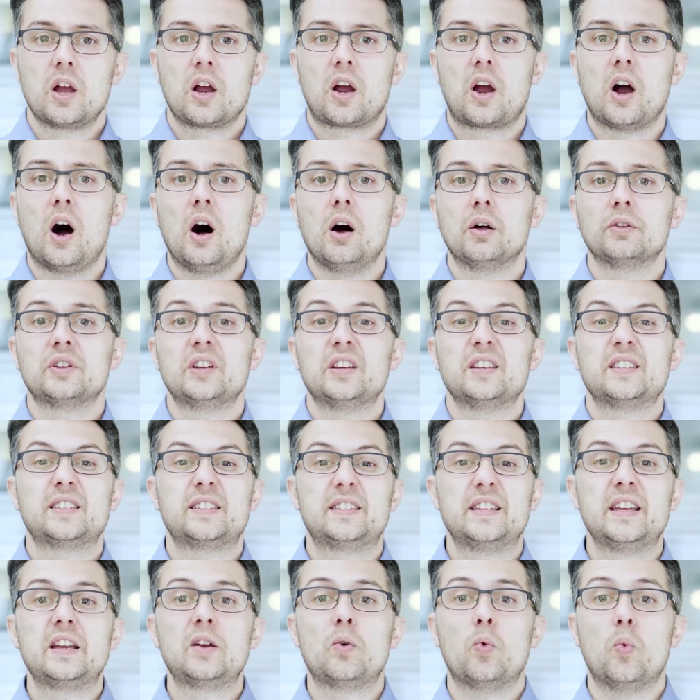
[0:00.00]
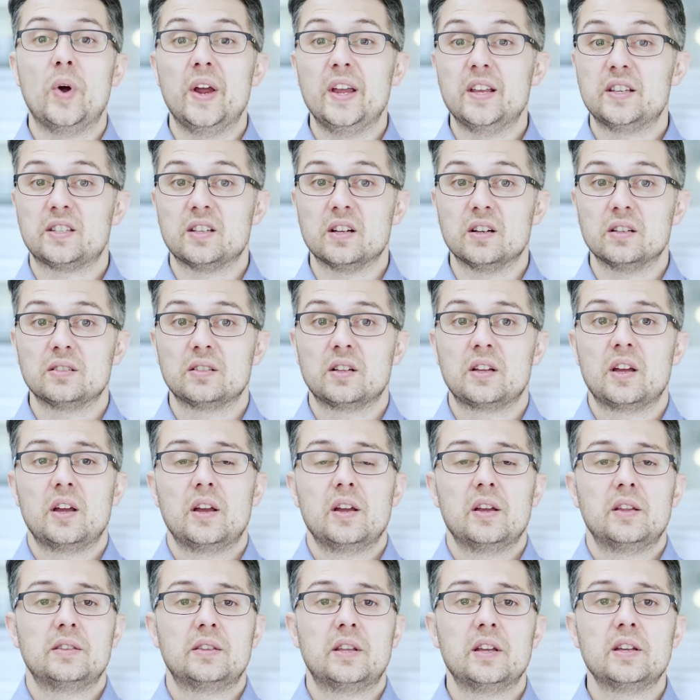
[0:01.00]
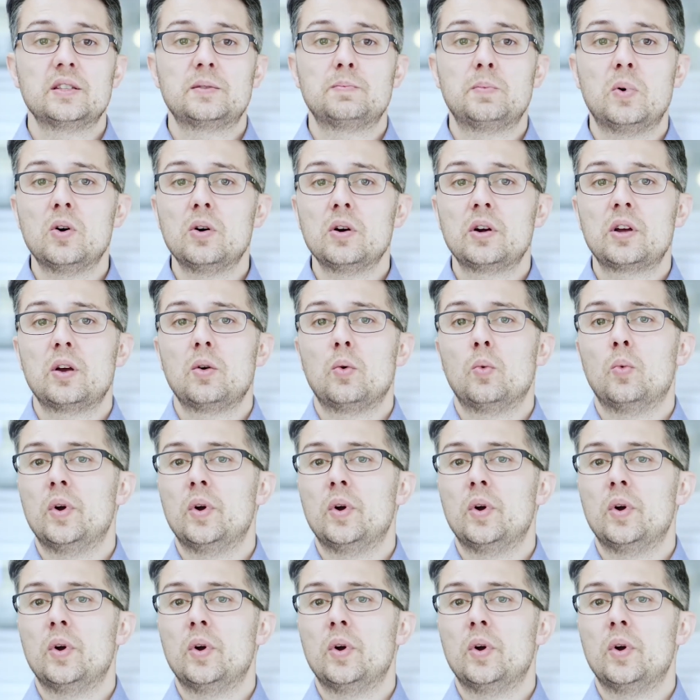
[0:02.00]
called Stick Wisdom. This book